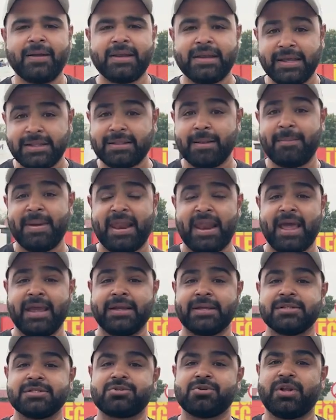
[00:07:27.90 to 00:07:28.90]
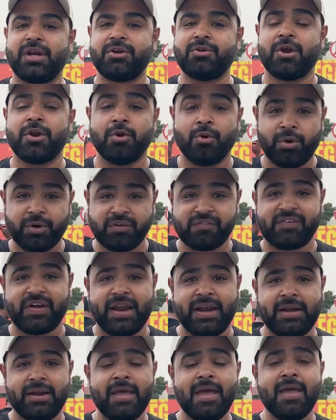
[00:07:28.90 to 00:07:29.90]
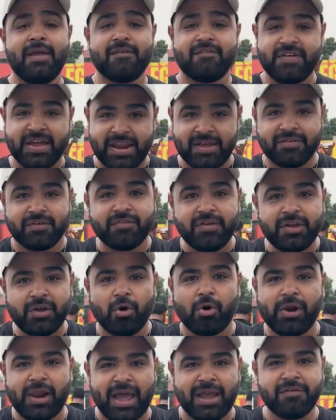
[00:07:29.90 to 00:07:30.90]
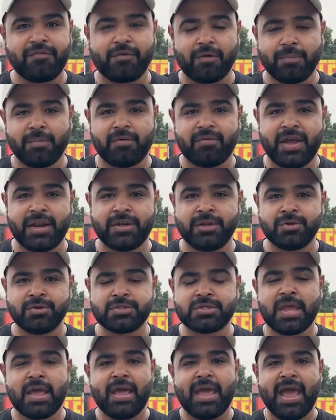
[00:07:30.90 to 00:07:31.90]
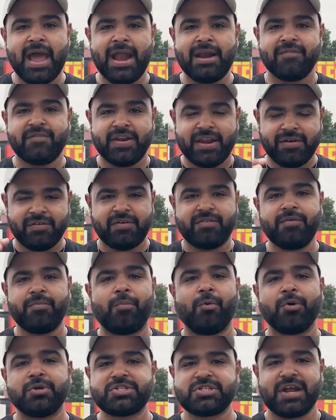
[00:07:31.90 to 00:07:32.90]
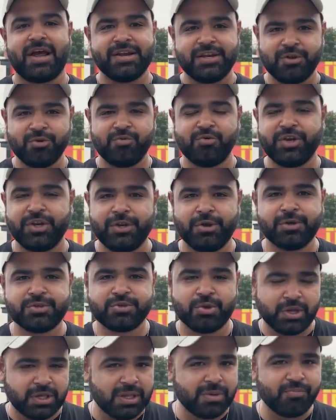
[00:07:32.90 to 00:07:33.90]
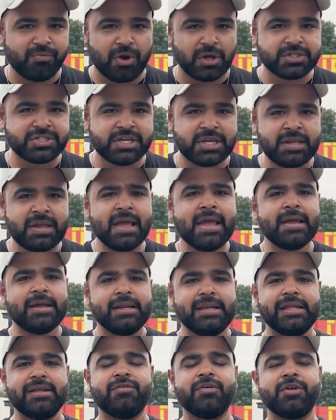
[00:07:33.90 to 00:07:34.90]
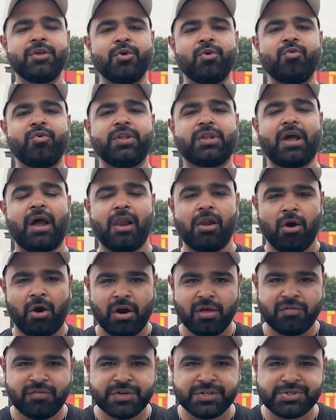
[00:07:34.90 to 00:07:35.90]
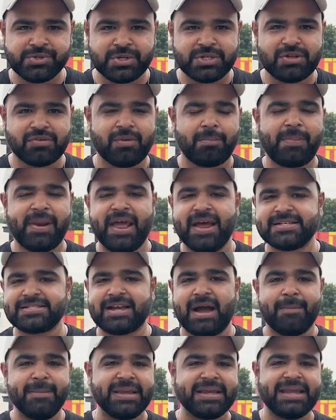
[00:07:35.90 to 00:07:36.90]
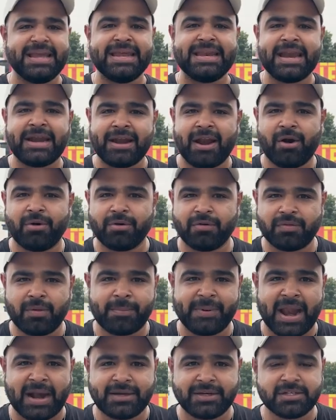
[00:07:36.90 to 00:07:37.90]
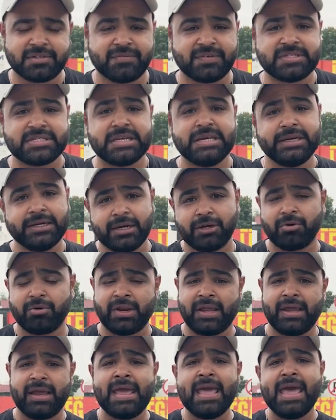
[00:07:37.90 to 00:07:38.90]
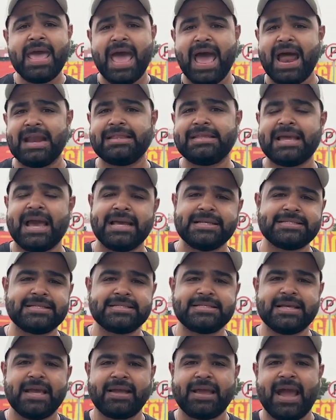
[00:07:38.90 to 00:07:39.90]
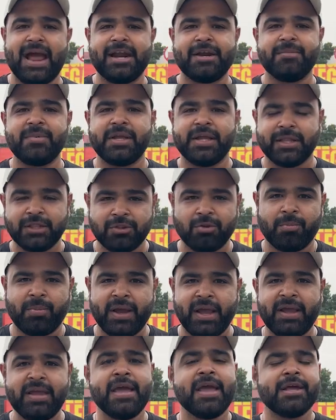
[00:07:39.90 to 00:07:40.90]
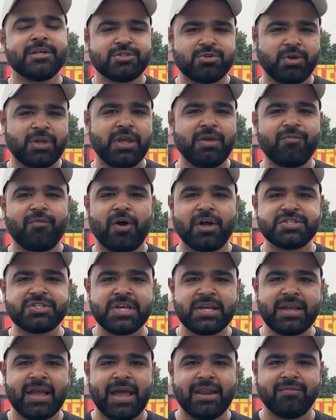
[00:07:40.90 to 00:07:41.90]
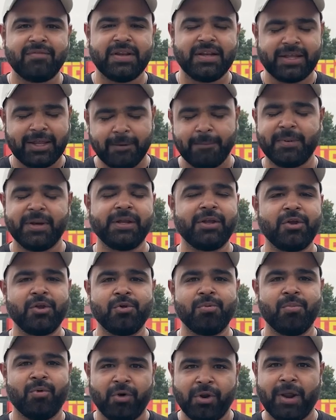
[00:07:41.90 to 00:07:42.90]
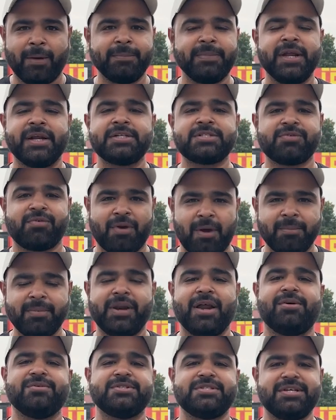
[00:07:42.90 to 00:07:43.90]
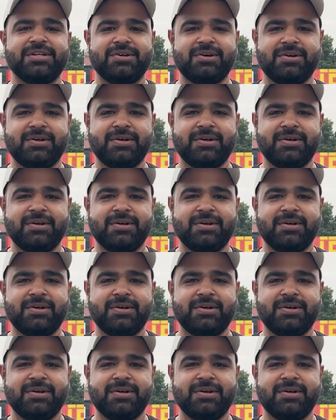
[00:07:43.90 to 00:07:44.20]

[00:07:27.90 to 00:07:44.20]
Click the bell icon so that you are notified whenever we go live from the venues and whenever we post a new video. So you keep watching, leaving you with a lot of visuals of the players coming in and out of the practice facility today at the ICC Academy in Dubai. So keep watching, and we'll keep bringing you more updates from ground zero.